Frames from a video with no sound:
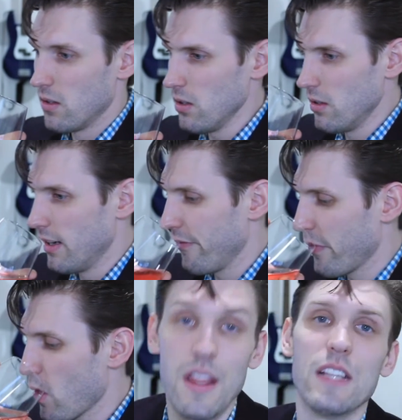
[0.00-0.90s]
Woo!
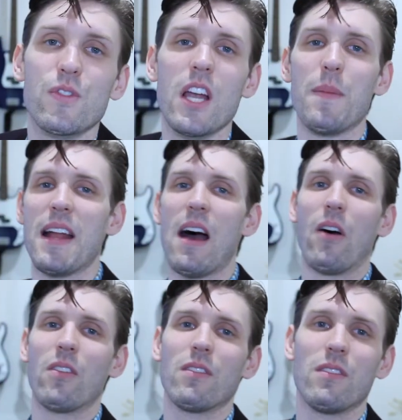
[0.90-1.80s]
Thanks for coming out.
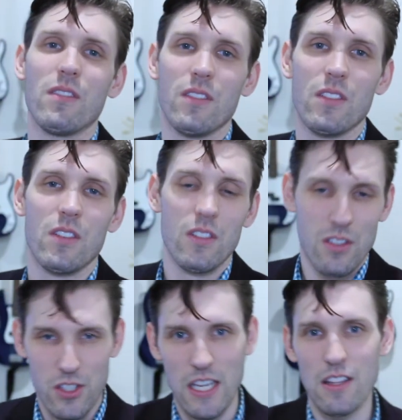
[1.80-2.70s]

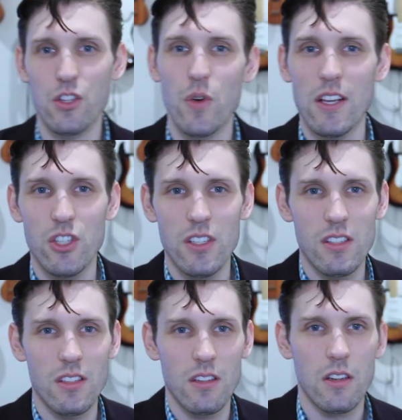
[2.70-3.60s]
See you in the
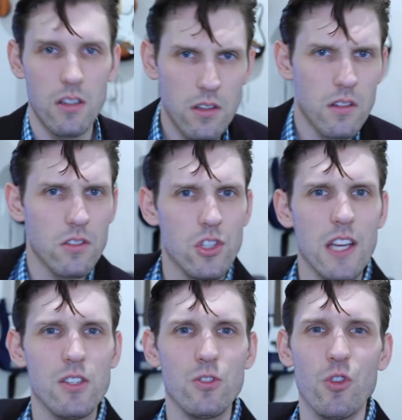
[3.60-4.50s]
trenches.
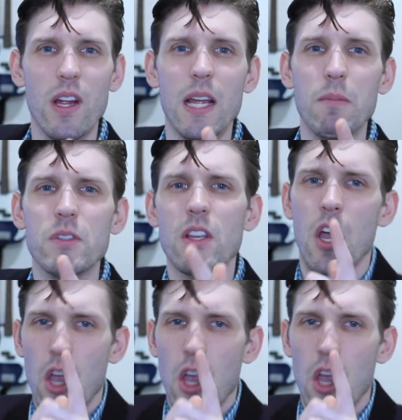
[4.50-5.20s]
Chase your dreams.